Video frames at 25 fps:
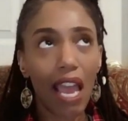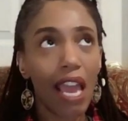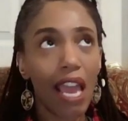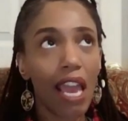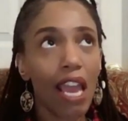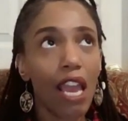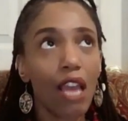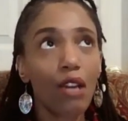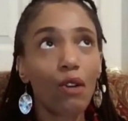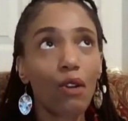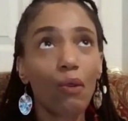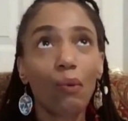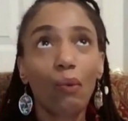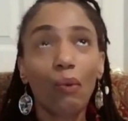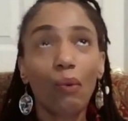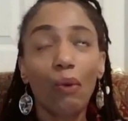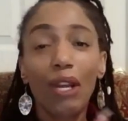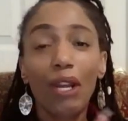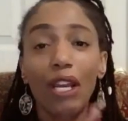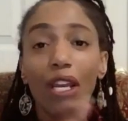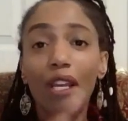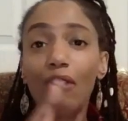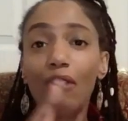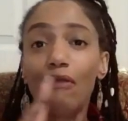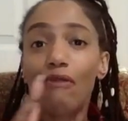and
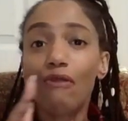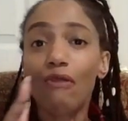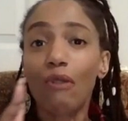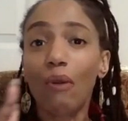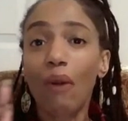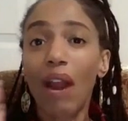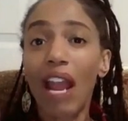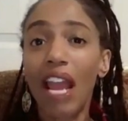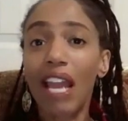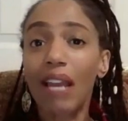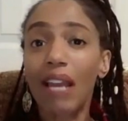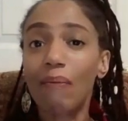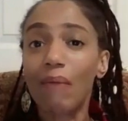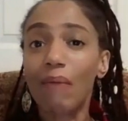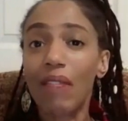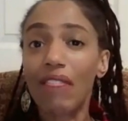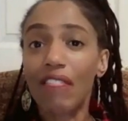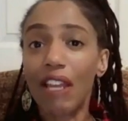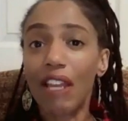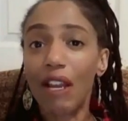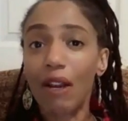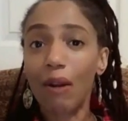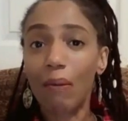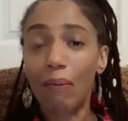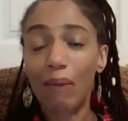reframe
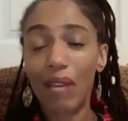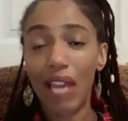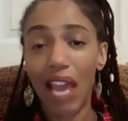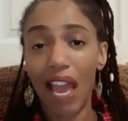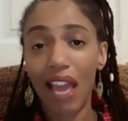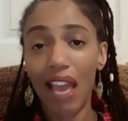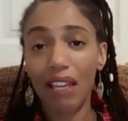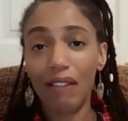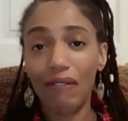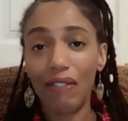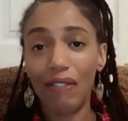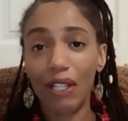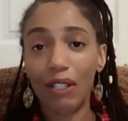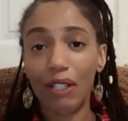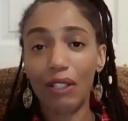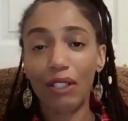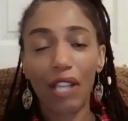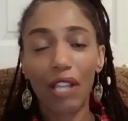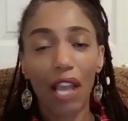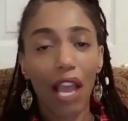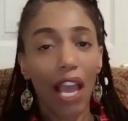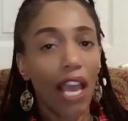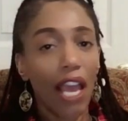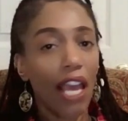their behaviors.